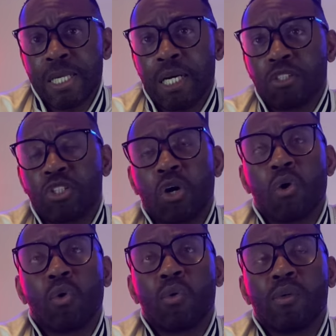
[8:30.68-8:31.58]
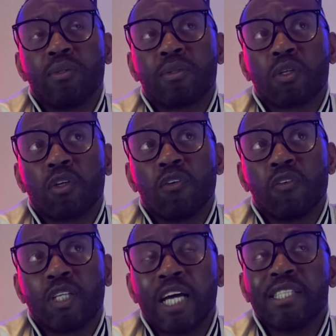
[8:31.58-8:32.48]
So,
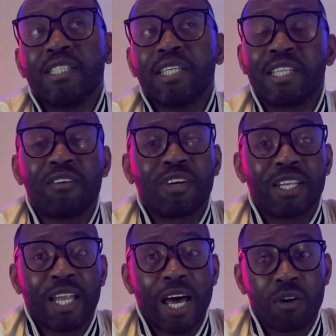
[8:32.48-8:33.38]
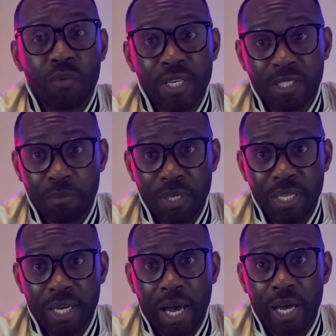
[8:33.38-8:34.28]
Tyson does have a lot of ways to beat a
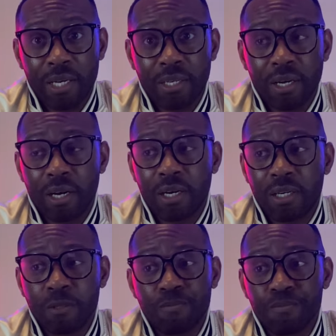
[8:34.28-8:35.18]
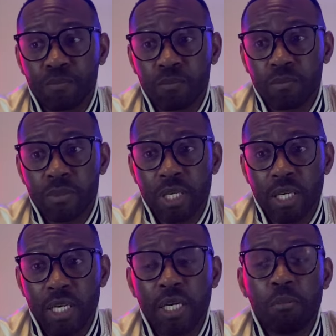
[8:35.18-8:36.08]
guy.
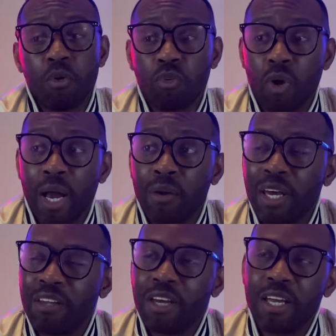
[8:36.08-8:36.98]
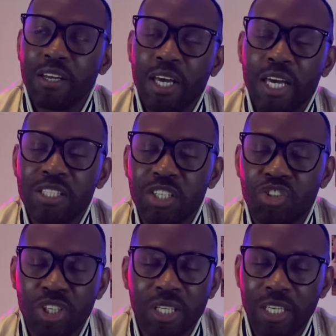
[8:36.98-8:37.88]
He can move around, and his
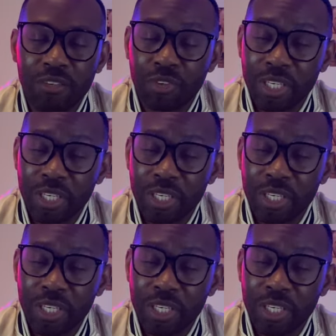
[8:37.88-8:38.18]
agility for